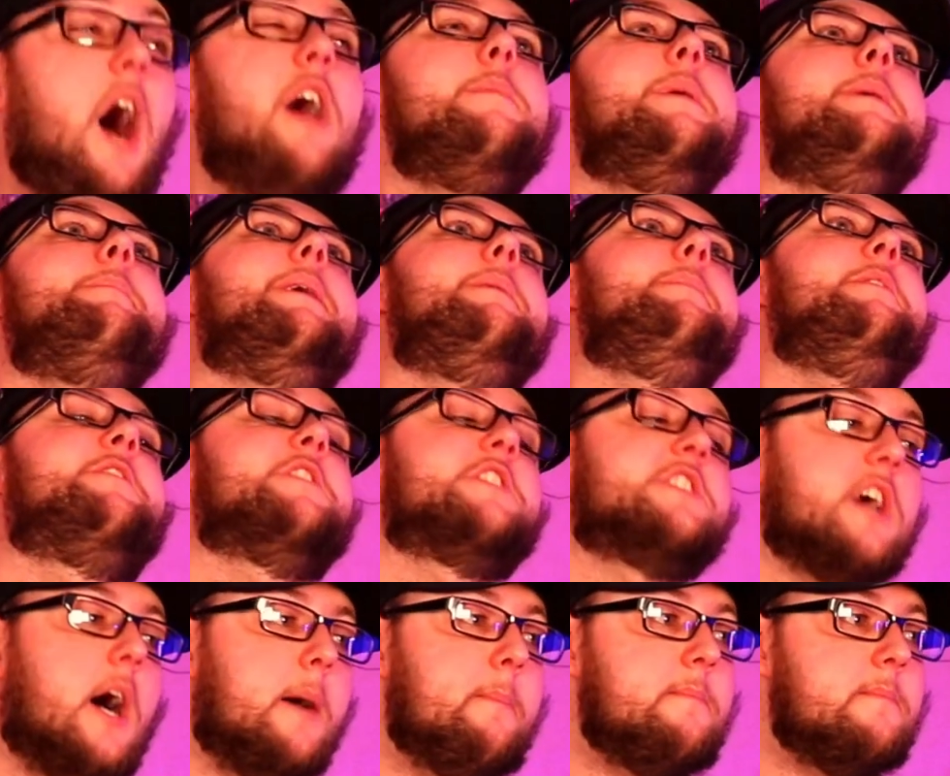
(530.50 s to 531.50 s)
I mean, maybe for
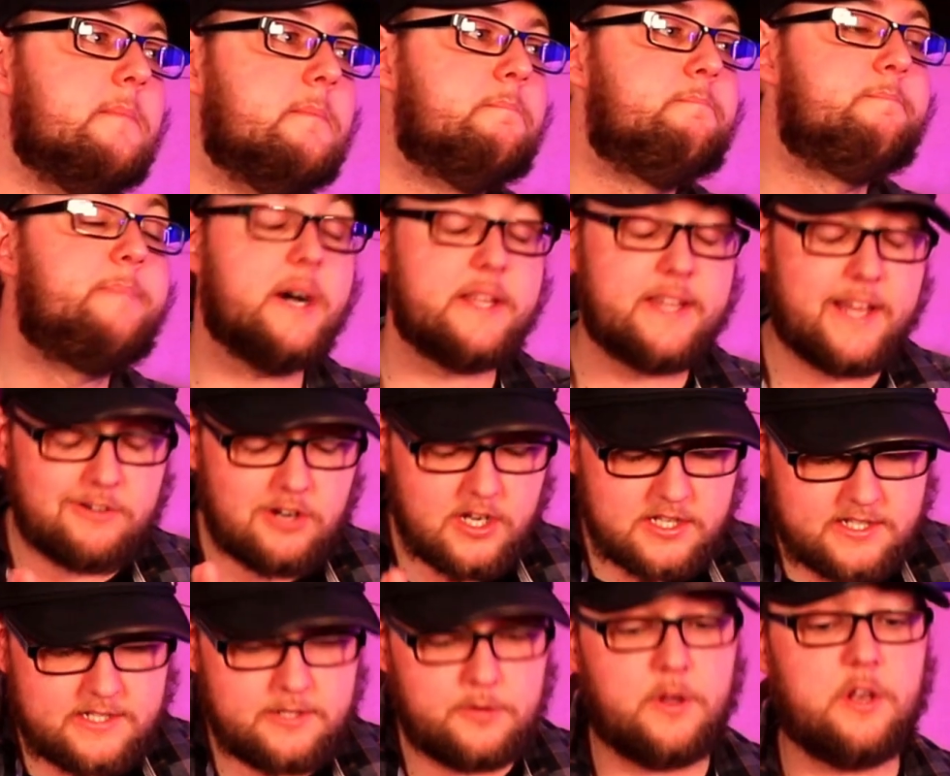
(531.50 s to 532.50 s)
some, but there are
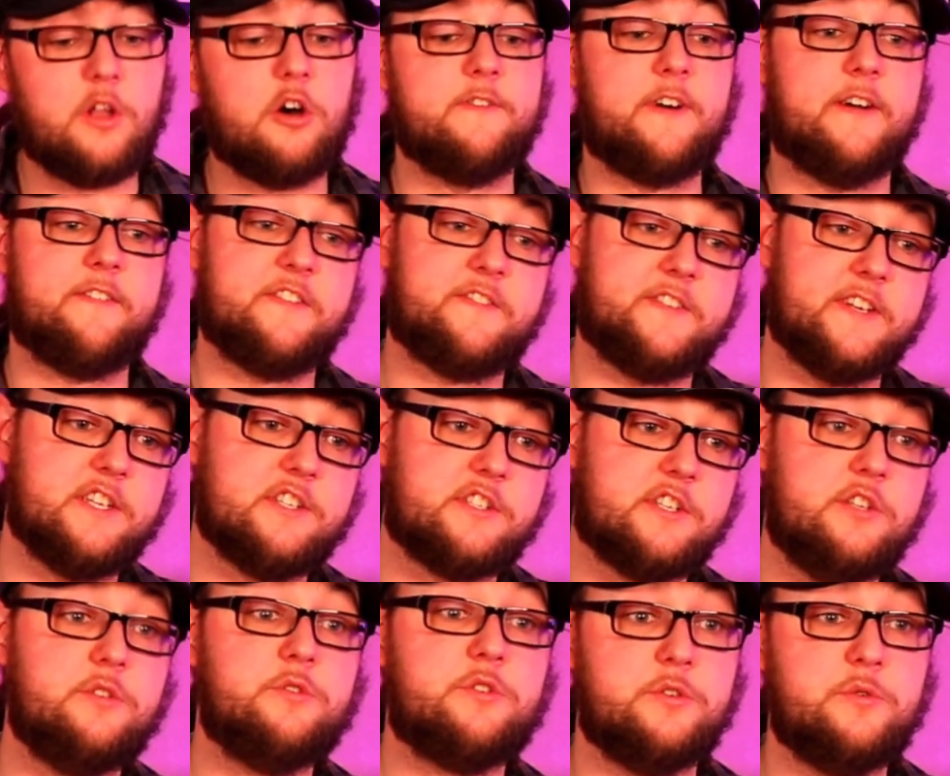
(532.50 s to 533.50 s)
still a lot of other things that
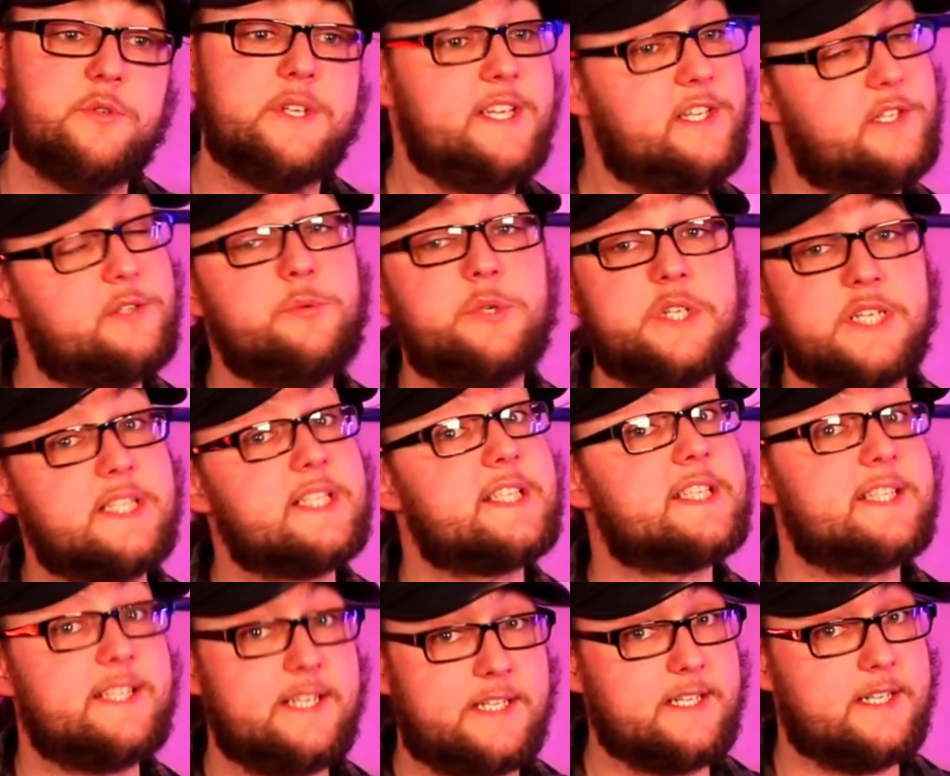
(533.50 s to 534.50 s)
you do need to
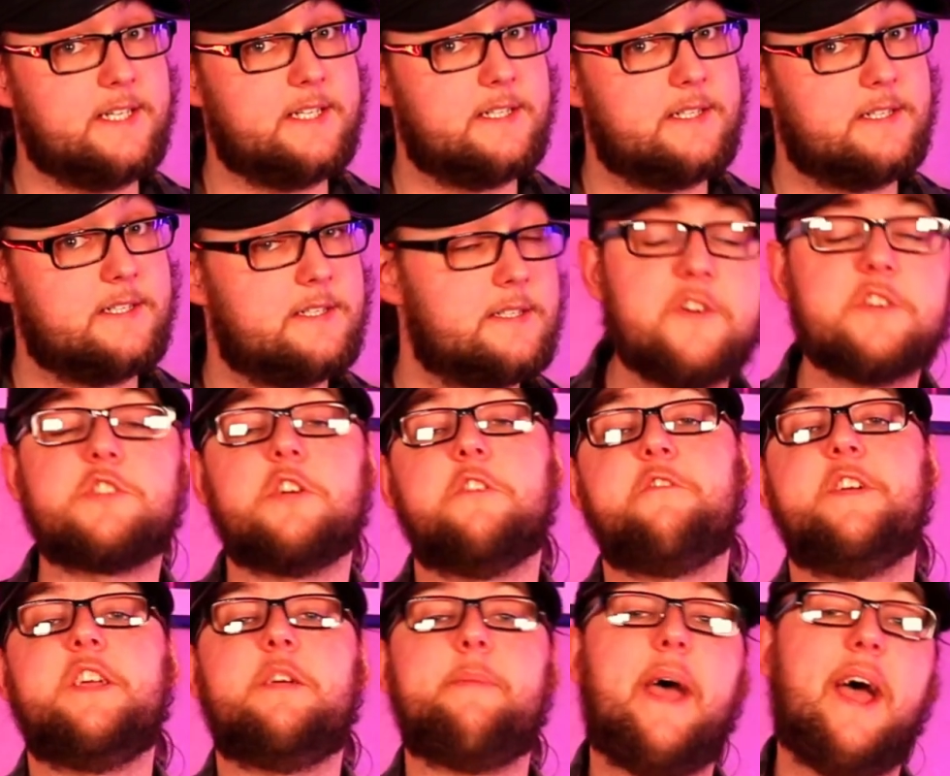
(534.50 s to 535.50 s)
consider. First off,
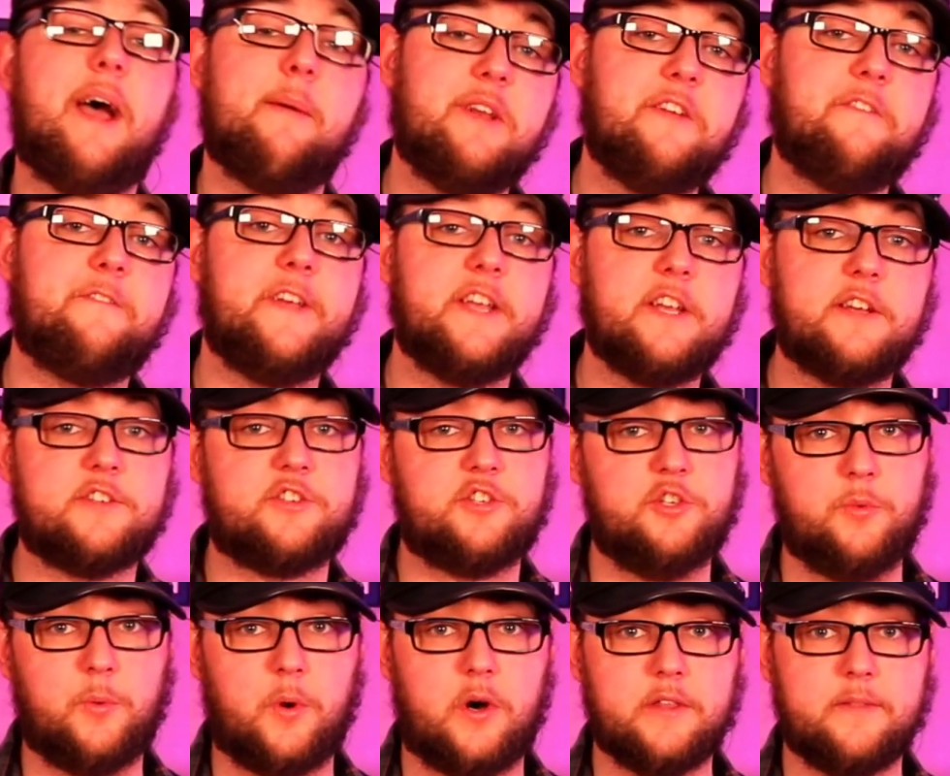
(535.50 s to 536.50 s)
think about how many fingers
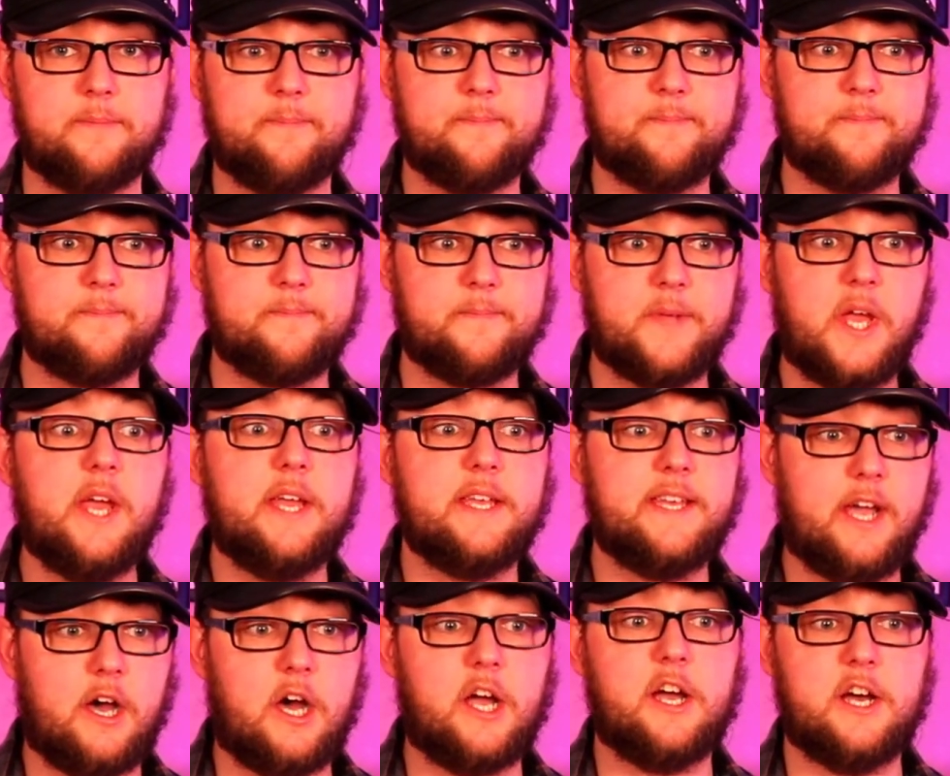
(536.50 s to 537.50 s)
you want.
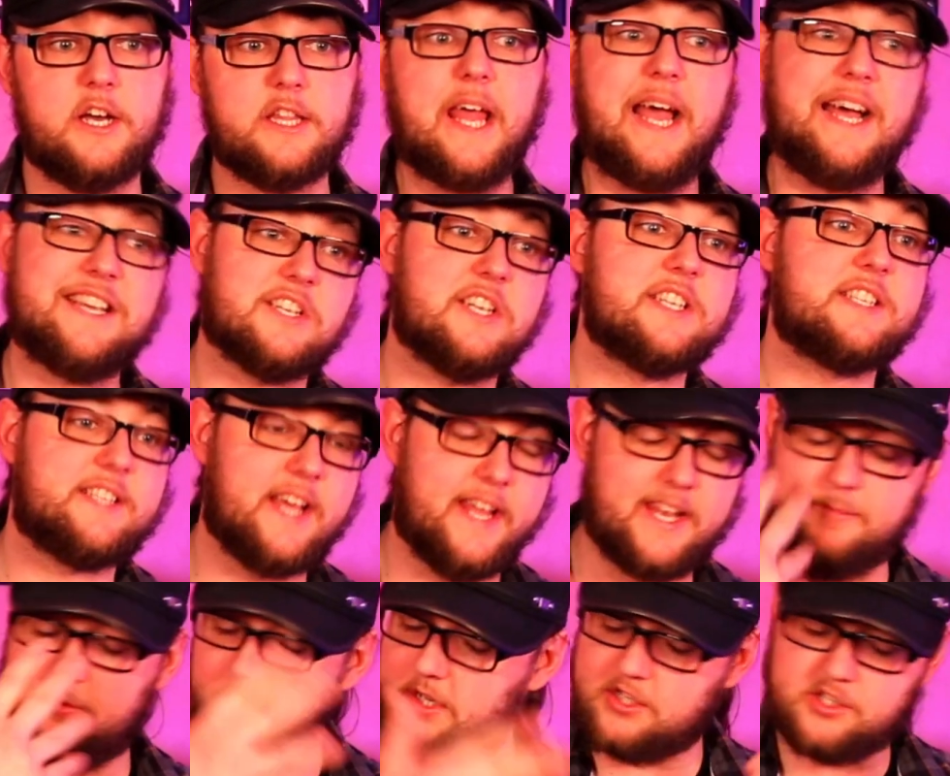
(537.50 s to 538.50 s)
Yeah, I heard that as I said
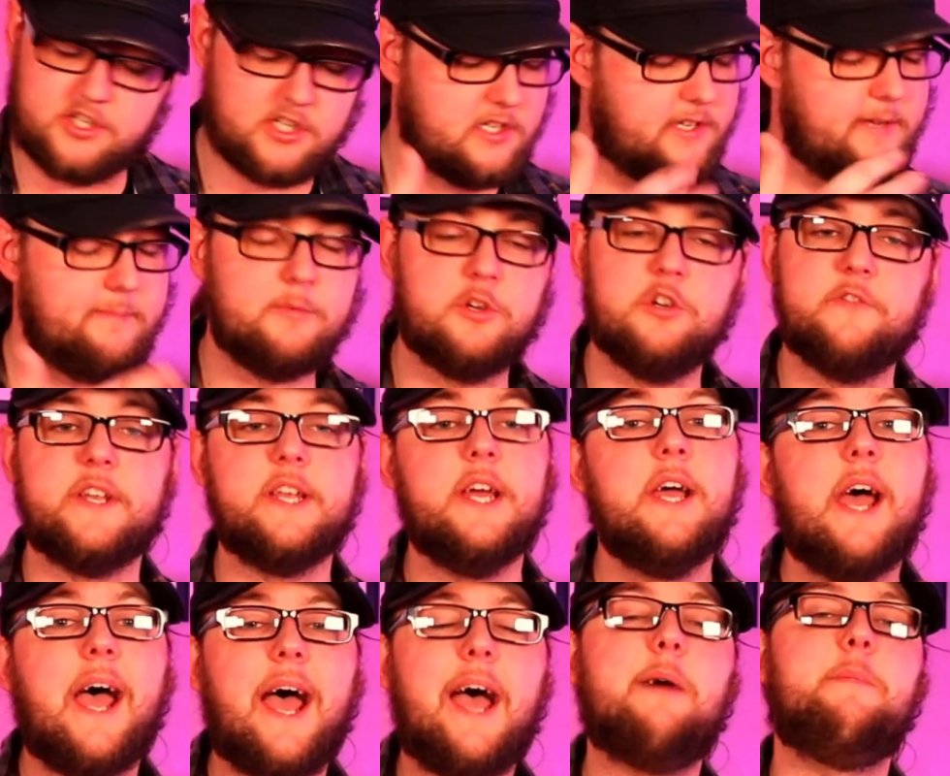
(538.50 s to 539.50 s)
it, but let's just keep moving.
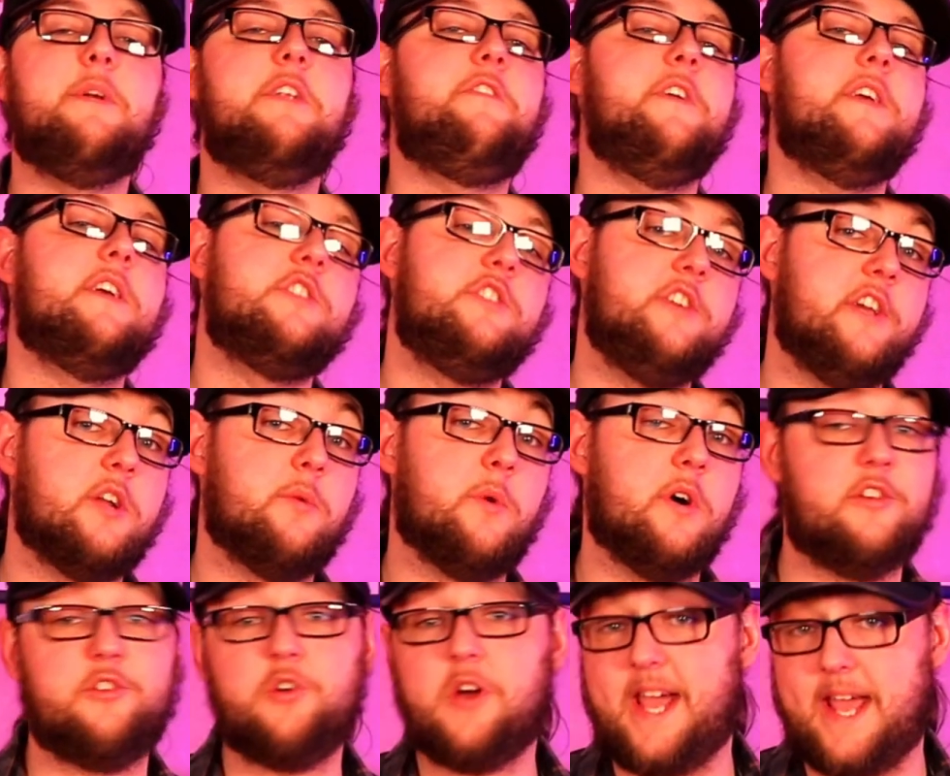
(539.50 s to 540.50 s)
How many fingers you're going to want
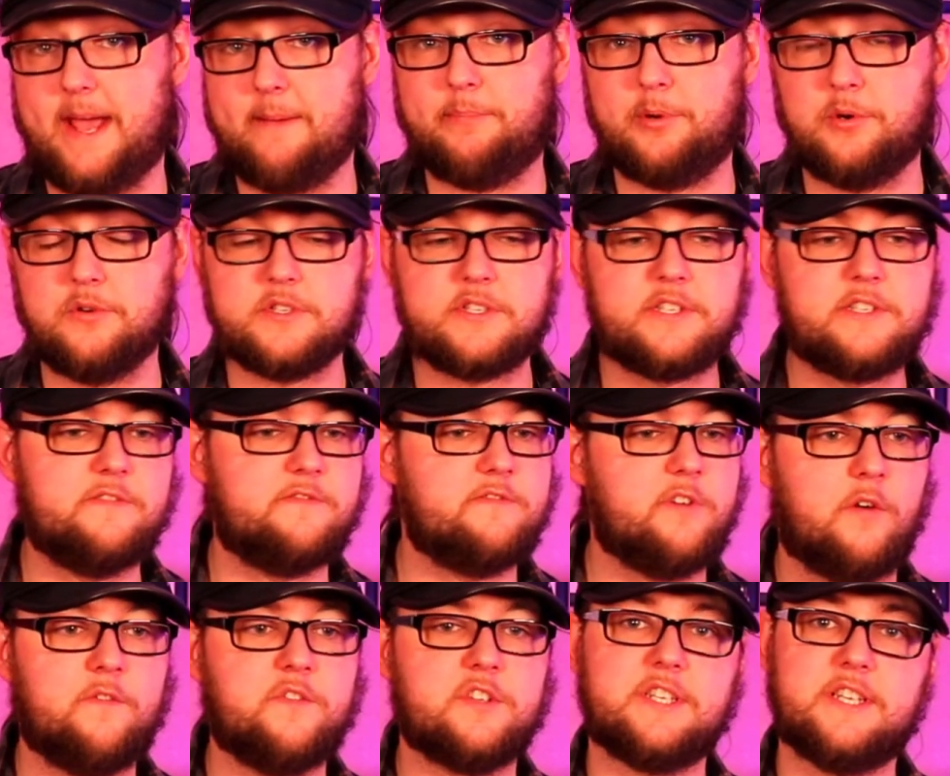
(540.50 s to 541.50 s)
on your hand paws can
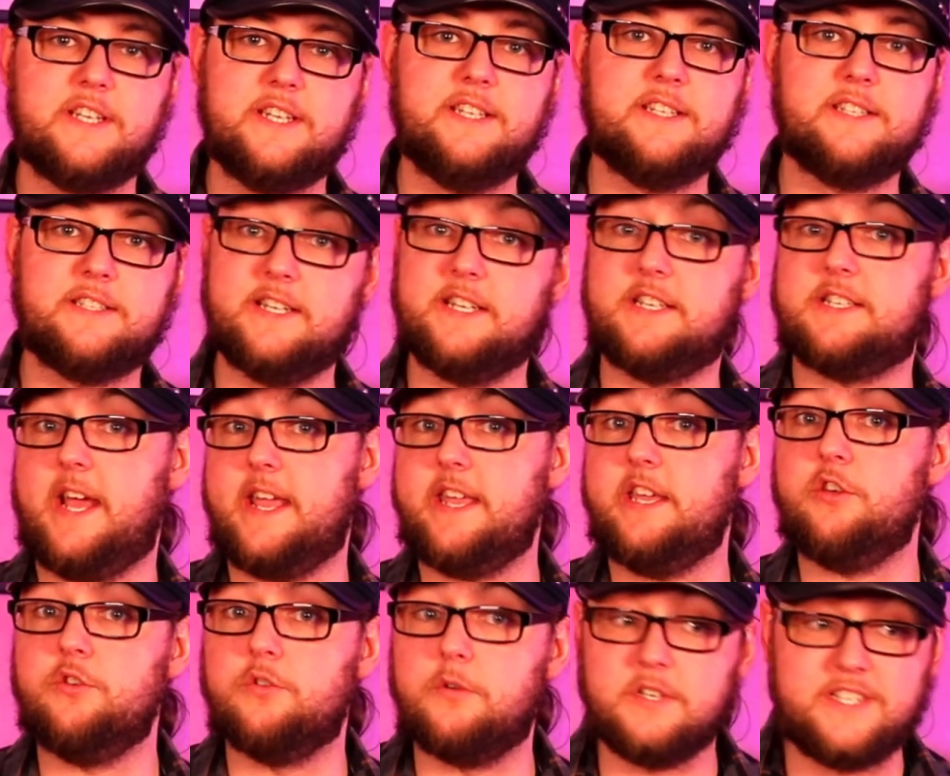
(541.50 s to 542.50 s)
obviously dictate
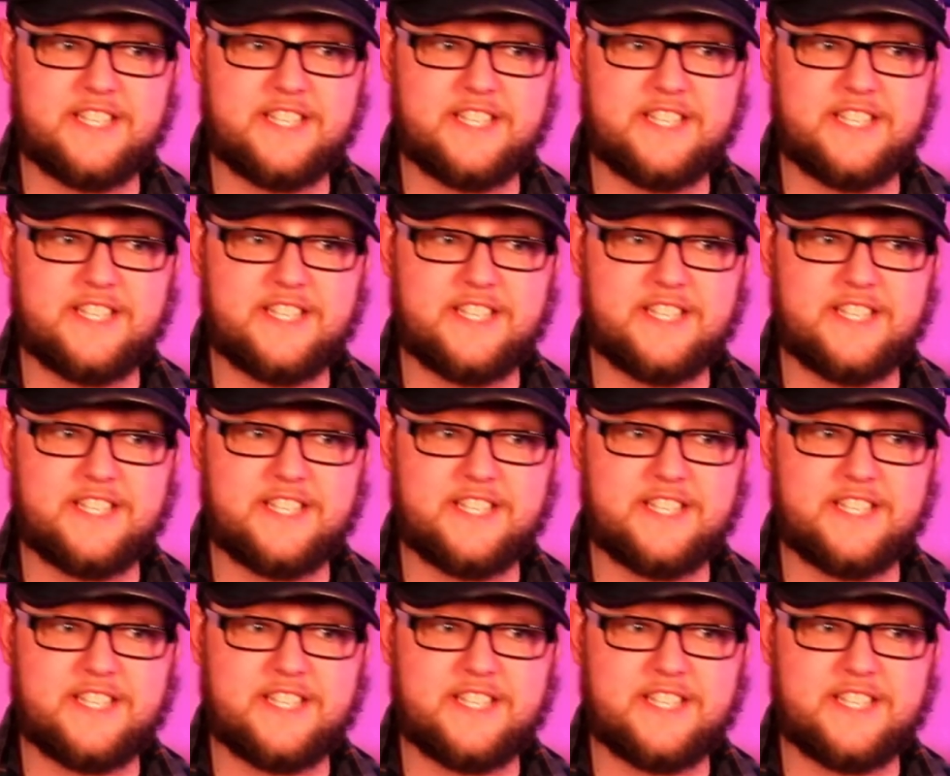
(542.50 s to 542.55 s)
your